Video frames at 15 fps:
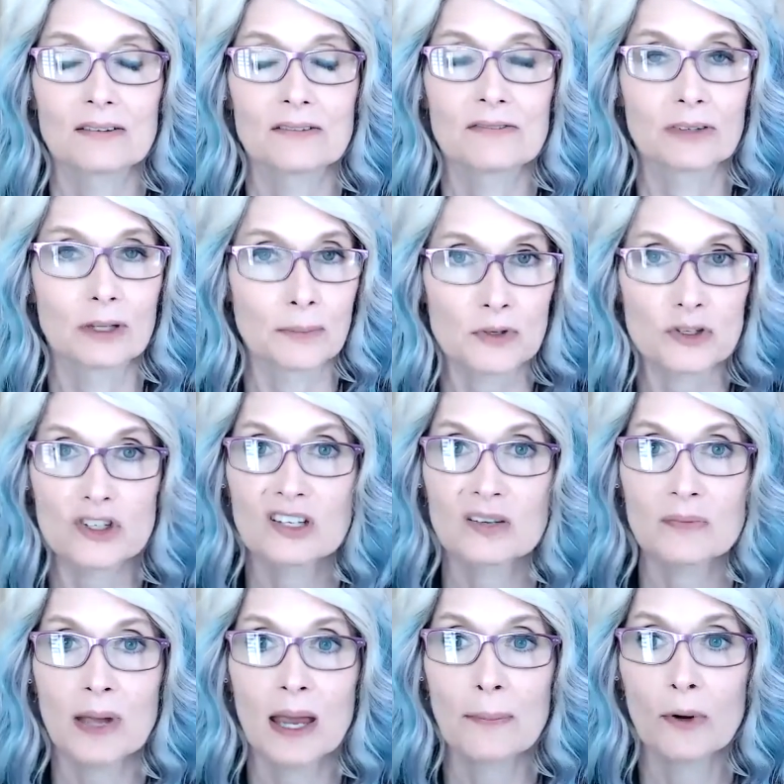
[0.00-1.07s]
flip the sheet of
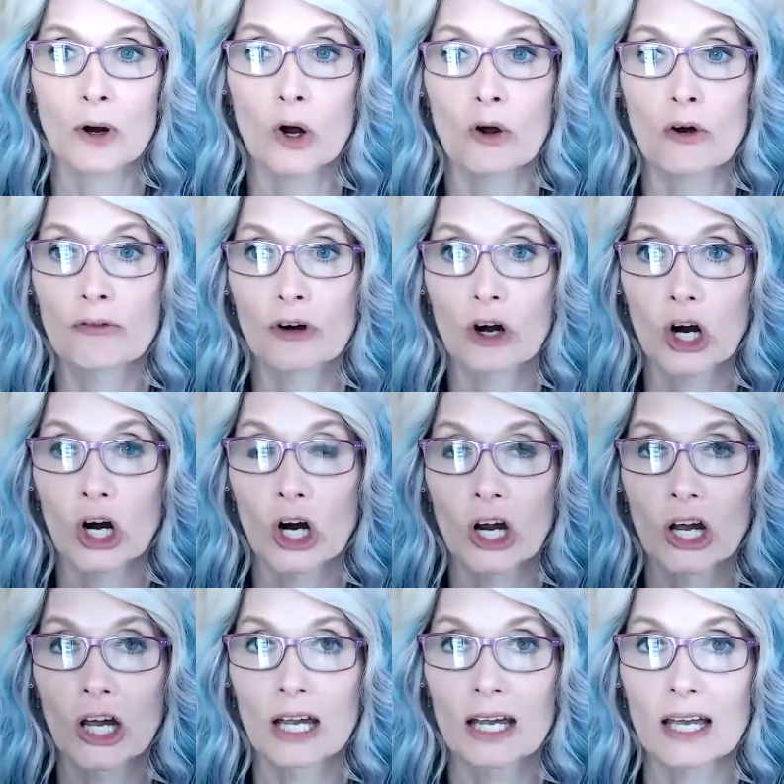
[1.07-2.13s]
paper over
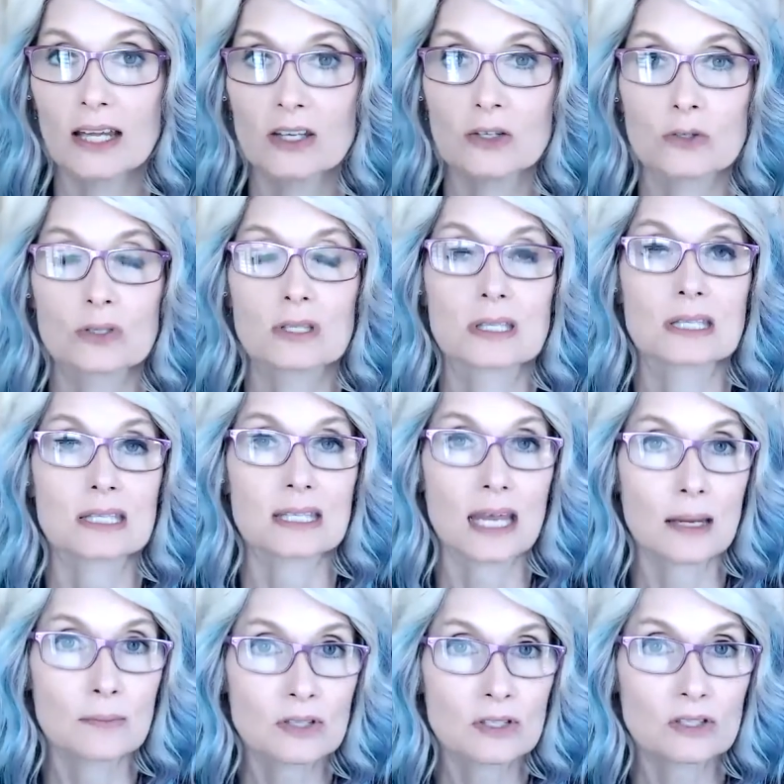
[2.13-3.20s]
and use the
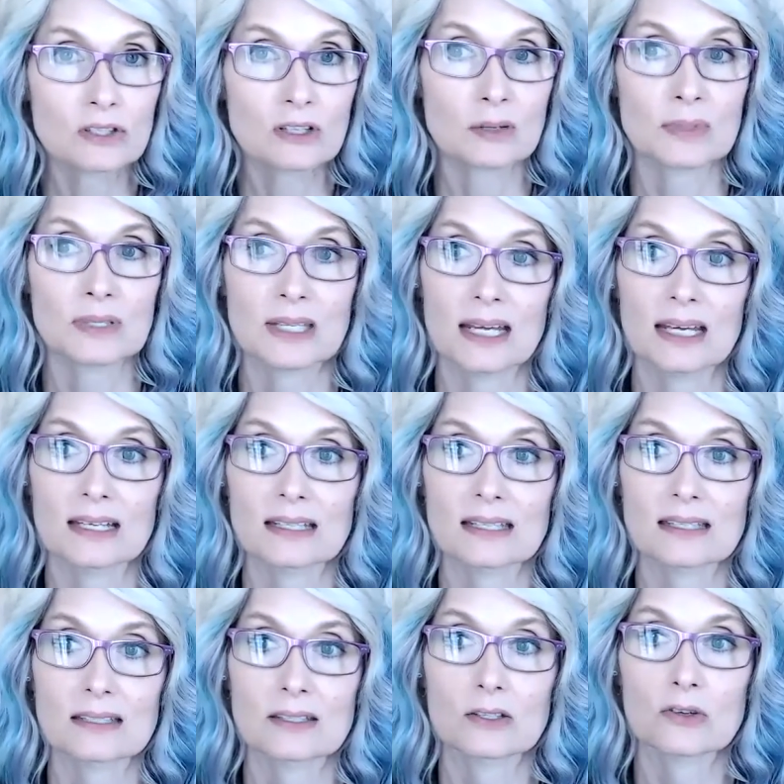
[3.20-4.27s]
same
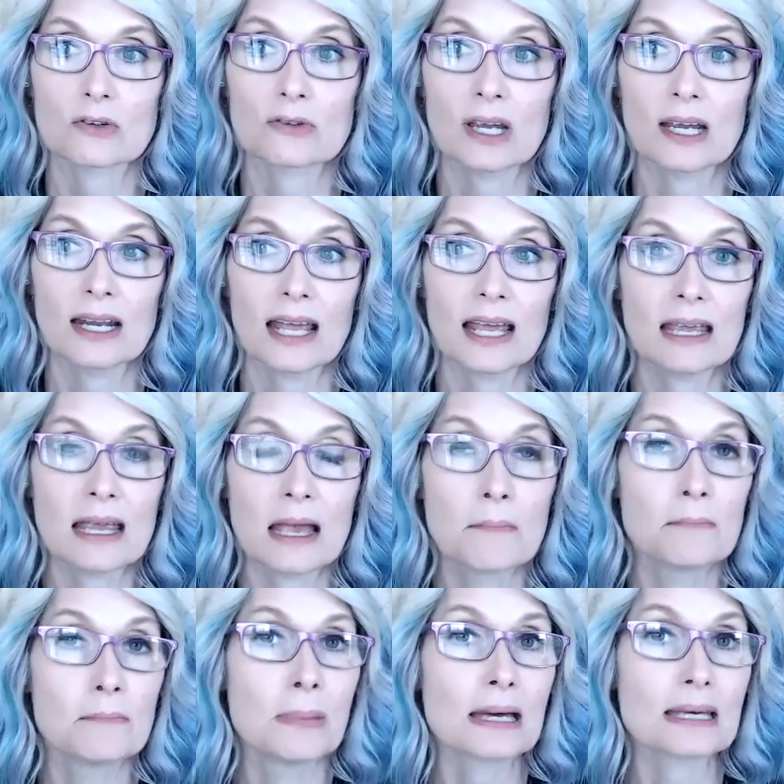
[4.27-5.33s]
circumstance to create a
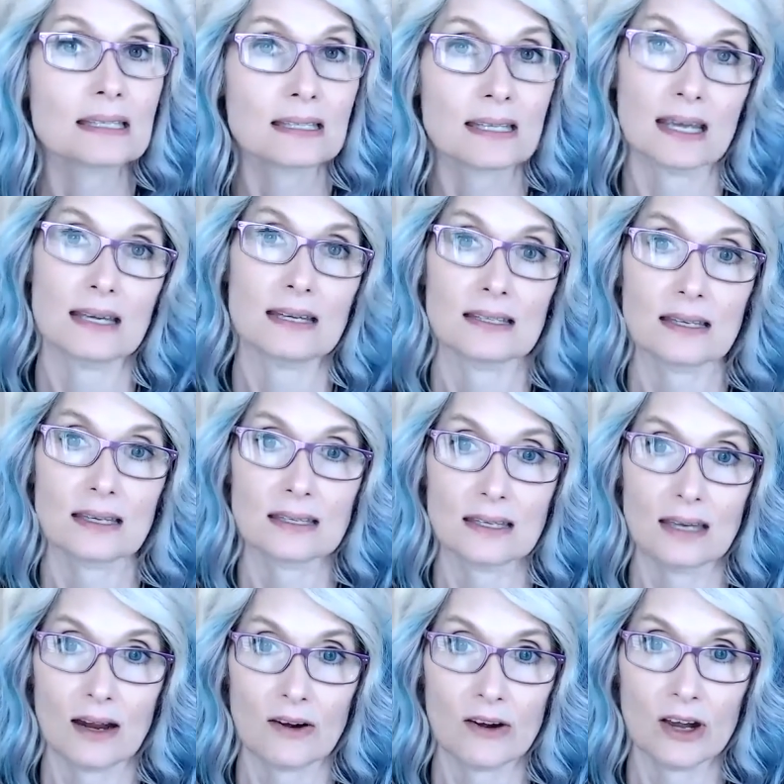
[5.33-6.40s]
best case
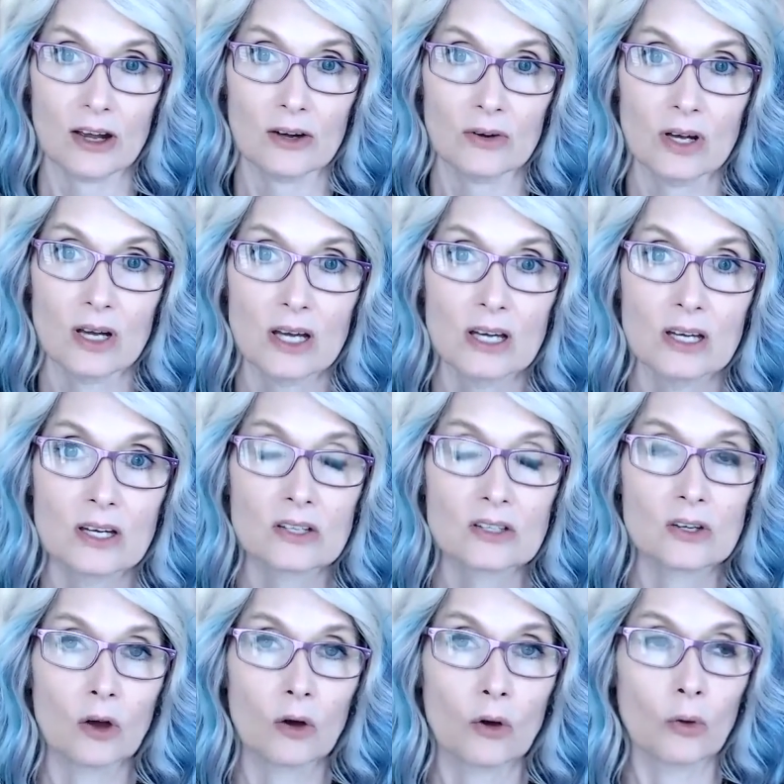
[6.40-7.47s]
scenario.
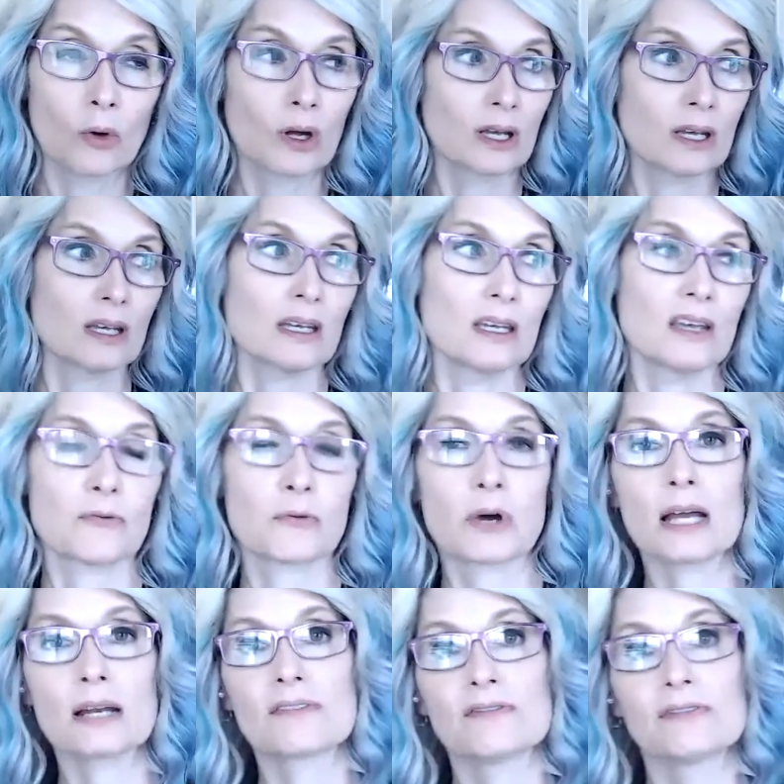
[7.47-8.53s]
So if we're
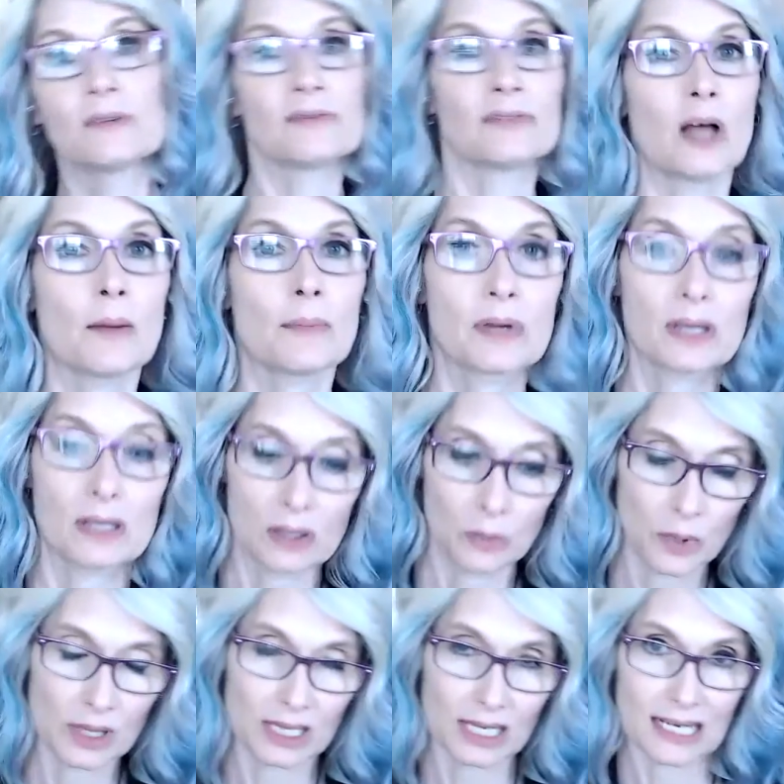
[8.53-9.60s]
kind of flip-flopping the
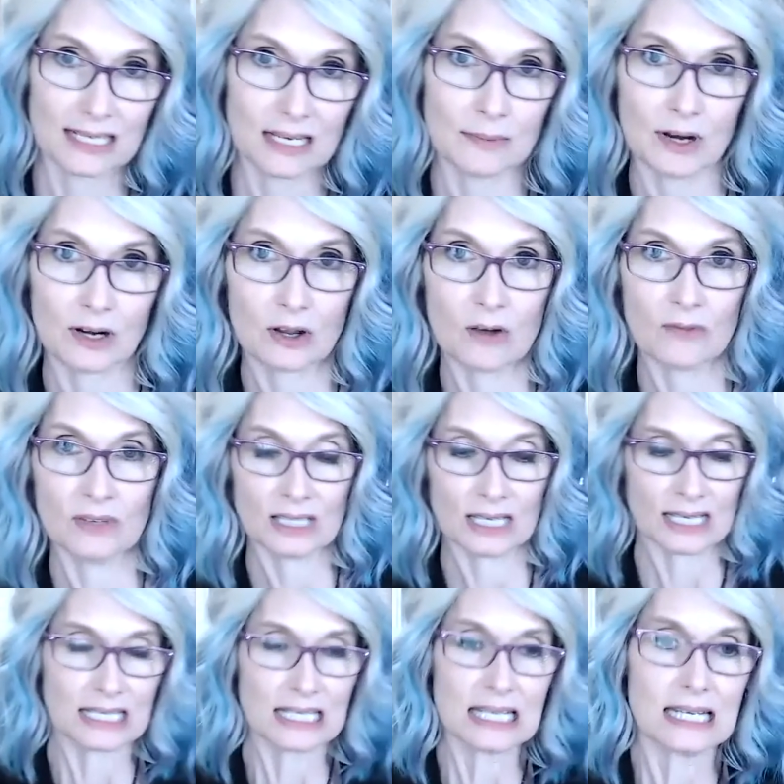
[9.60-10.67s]
one that I did about
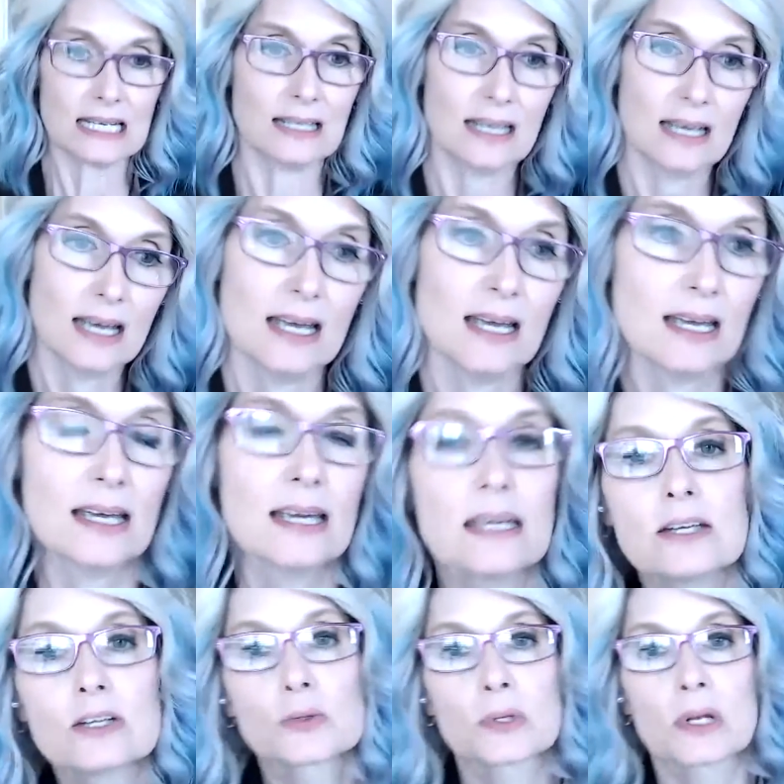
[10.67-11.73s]
COVID-19,
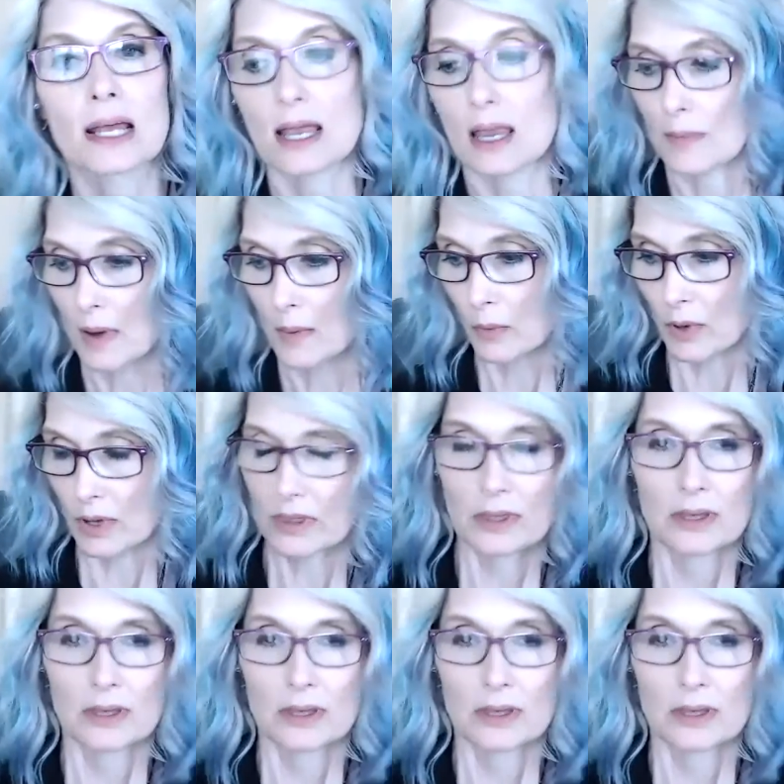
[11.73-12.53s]
here's what I came up with.